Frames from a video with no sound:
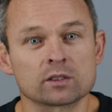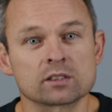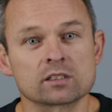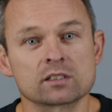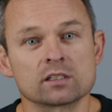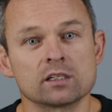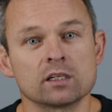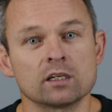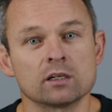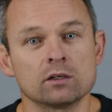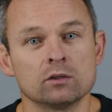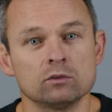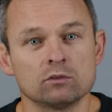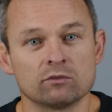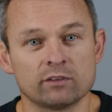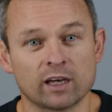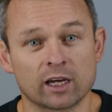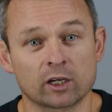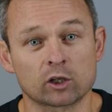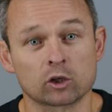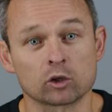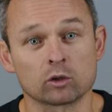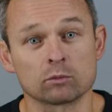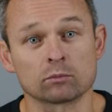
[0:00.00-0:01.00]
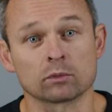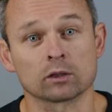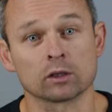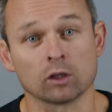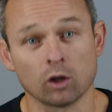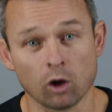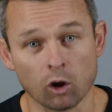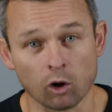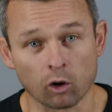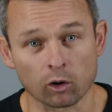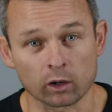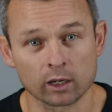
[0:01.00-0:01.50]
a single vacuum
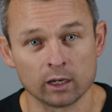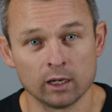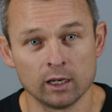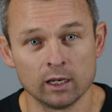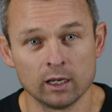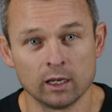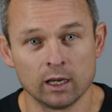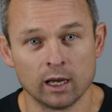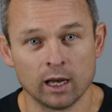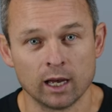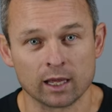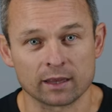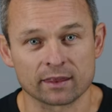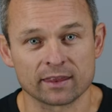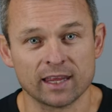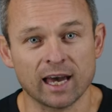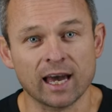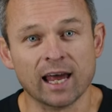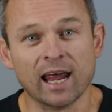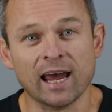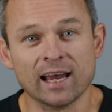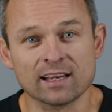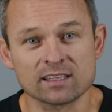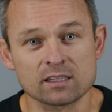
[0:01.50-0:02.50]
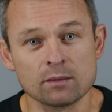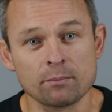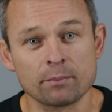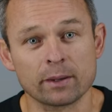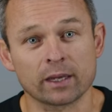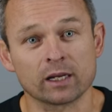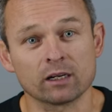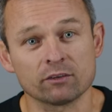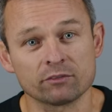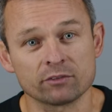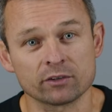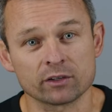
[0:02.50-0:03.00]
log. That has the
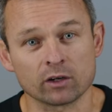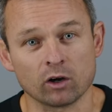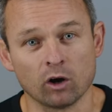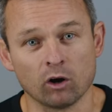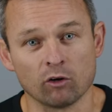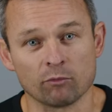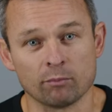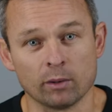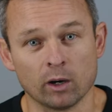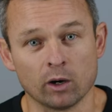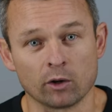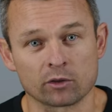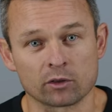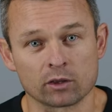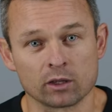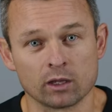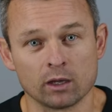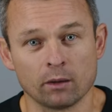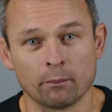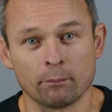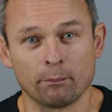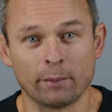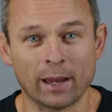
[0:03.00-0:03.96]
benefit of both